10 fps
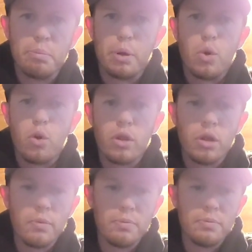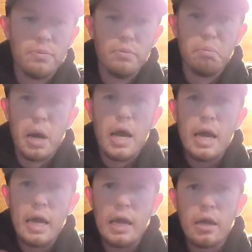pour the
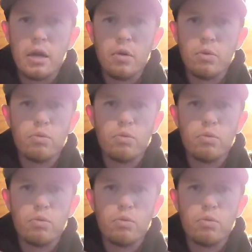Bang or